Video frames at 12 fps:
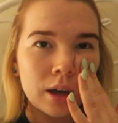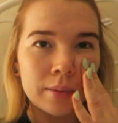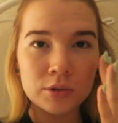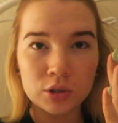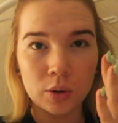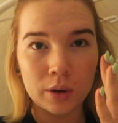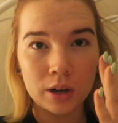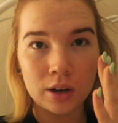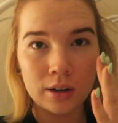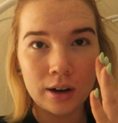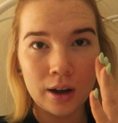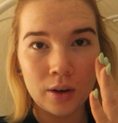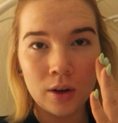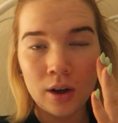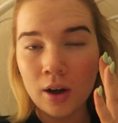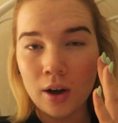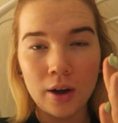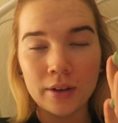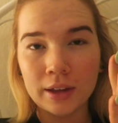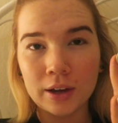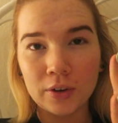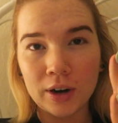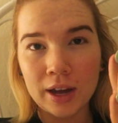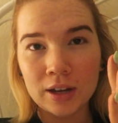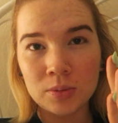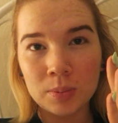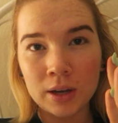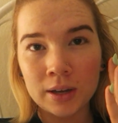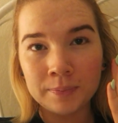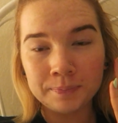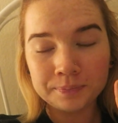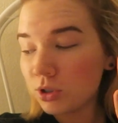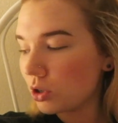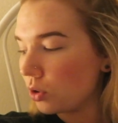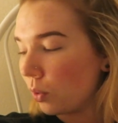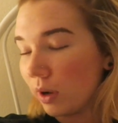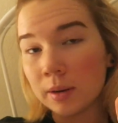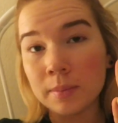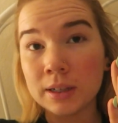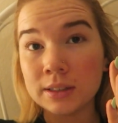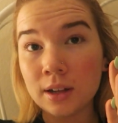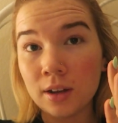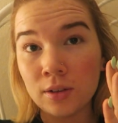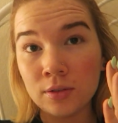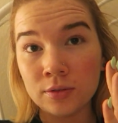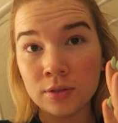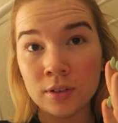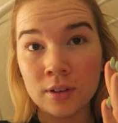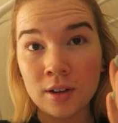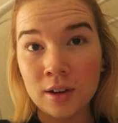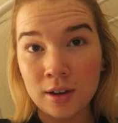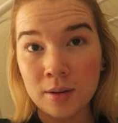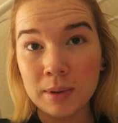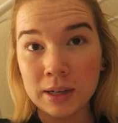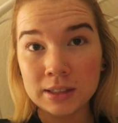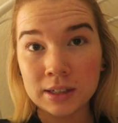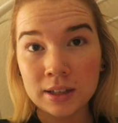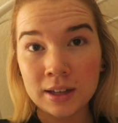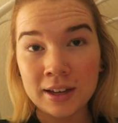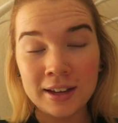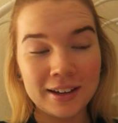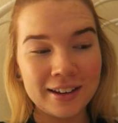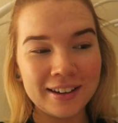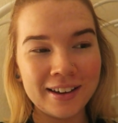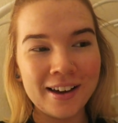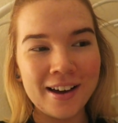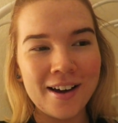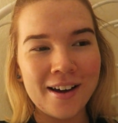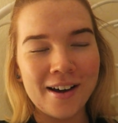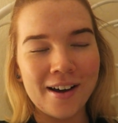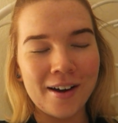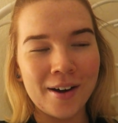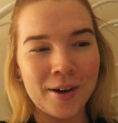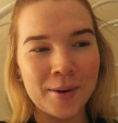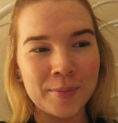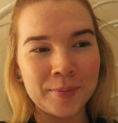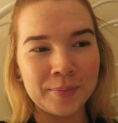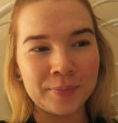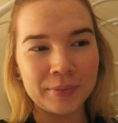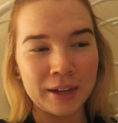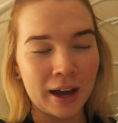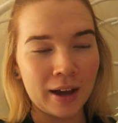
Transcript: I'm just going on now on, like, a rant, but I'm just annoyed at myself, basically. Yeah, I'm